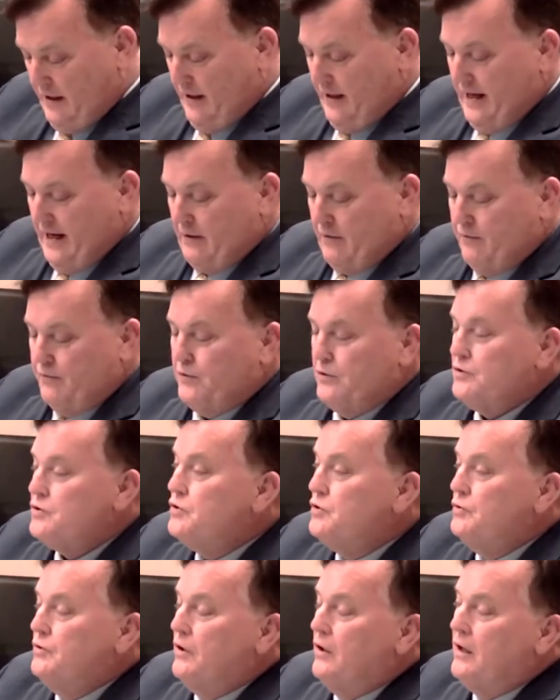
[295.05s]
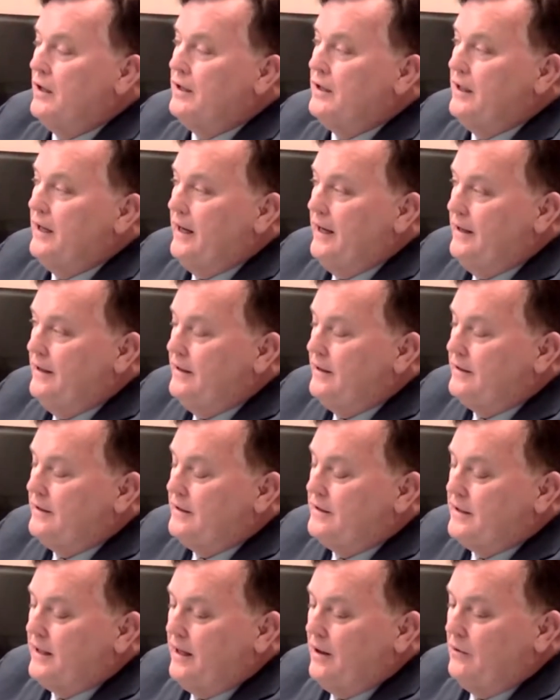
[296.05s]
Aquifers do not end at the
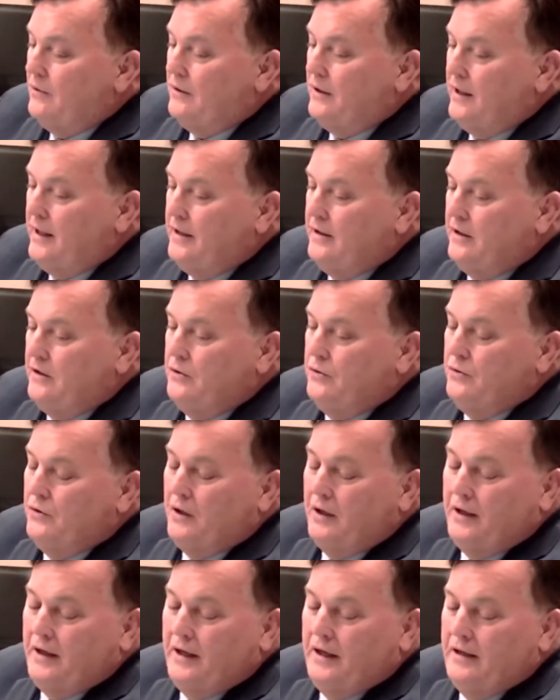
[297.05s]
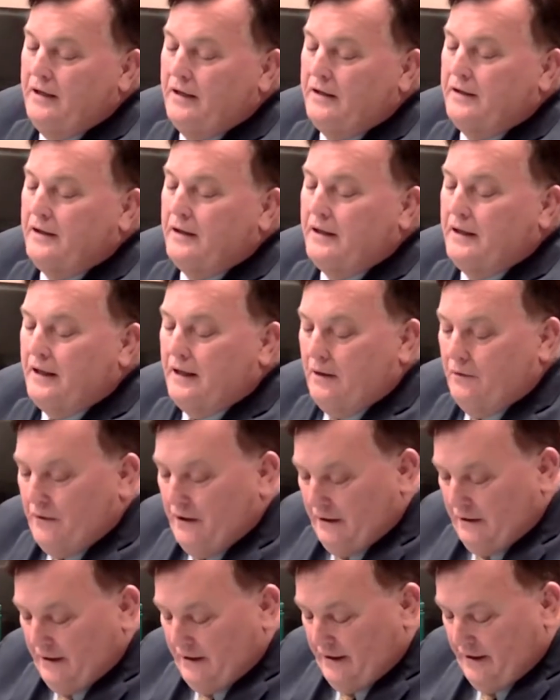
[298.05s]
town line. They do not end at the
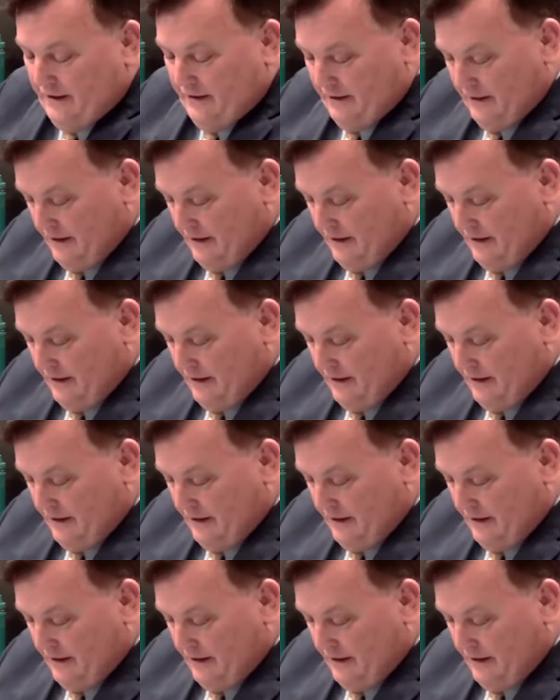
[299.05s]
county line.